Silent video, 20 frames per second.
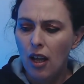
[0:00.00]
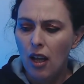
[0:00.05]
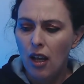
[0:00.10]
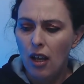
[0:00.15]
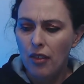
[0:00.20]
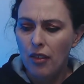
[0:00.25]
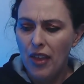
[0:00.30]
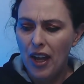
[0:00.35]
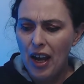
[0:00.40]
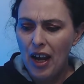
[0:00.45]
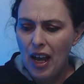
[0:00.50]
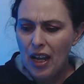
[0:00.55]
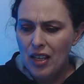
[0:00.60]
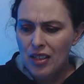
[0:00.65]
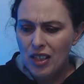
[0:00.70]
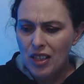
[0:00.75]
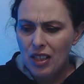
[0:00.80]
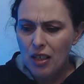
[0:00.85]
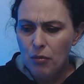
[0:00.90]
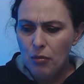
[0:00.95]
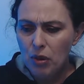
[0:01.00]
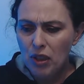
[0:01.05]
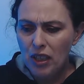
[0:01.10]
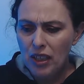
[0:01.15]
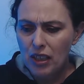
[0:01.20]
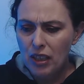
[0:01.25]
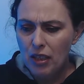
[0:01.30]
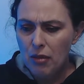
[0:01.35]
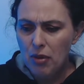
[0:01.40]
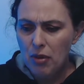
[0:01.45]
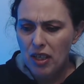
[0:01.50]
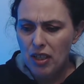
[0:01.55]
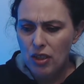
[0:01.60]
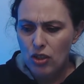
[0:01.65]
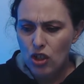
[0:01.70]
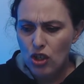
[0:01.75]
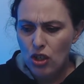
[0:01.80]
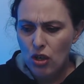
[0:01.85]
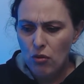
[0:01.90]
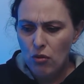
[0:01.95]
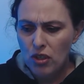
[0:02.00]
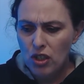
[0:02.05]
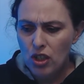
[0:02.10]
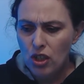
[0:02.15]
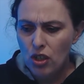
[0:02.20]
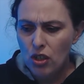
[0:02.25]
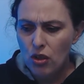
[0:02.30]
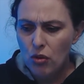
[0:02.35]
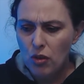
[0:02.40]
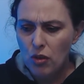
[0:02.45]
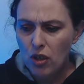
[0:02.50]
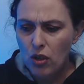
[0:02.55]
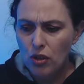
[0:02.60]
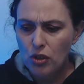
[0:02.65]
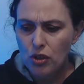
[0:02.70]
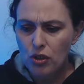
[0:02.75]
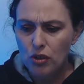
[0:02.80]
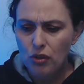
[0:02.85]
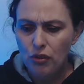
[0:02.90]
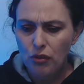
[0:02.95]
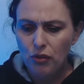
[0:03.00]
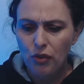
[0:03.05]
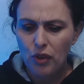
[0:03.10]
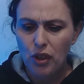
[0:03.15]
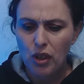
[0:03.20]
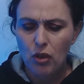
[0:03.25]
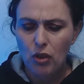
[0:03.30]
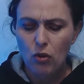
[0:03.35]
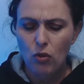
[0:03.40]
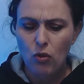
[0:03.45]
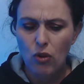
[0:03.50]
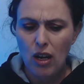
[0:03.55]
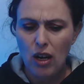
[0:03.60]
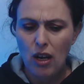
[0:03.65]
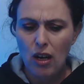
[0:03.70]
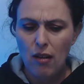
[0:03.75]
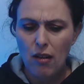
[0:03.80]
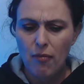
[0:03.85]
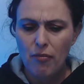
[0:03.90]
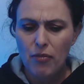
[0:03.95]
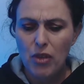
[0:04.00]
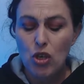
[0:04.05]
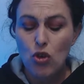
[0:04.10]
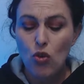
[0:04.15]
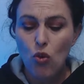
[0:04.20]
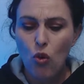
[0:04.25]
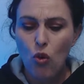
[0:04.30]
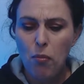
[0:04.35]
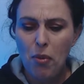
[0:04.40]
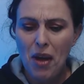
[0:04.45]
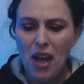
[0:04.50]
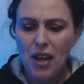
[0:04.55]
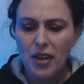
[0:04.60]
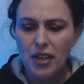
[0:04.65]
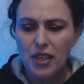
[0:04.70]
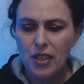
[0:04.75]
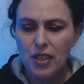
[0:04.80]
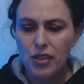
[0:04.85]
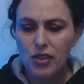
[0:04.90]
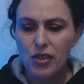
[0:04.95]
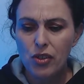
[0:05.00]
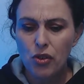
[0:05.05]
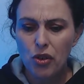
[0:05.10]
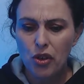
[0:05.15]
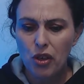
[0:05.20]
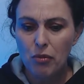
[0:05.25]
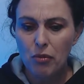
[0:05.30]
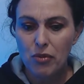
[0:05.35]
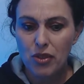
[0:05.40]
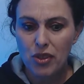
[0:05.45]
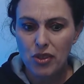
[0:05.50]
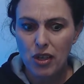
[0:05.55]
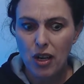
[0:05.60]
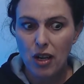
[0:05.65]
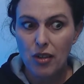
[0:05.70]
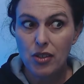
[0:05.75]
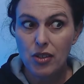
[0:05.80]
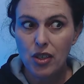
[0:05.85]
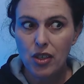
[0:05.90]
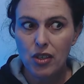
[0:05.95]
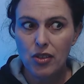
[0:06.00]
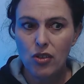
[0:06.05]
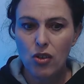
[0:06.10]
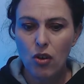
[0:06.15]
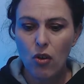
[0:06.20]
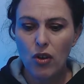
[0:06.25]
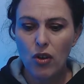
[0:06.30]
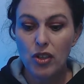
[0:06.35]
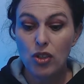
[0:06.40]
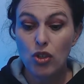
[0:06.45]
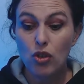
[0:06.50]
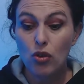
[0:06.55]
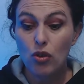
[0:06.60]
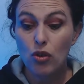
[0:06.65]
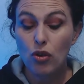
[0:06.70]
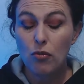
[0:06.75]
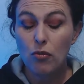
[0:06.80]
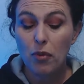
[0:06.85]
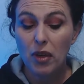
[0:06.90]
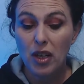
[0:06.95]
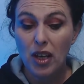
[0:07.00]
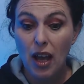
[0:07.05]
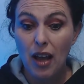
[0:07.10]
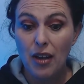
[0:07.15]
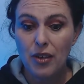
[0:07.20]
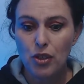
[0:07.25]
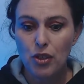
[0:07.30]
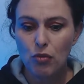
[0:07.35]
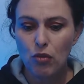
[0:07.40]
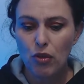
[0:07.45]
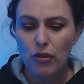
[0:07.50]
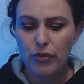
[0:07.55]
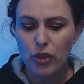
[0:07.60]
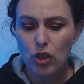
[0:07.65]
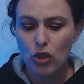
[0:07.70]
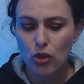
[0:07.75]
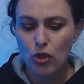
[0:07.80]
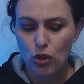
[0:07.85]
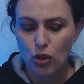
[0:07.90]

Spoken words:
that hasn't completely been shown to you, and I do feel your part in a circumstance is going to be under review.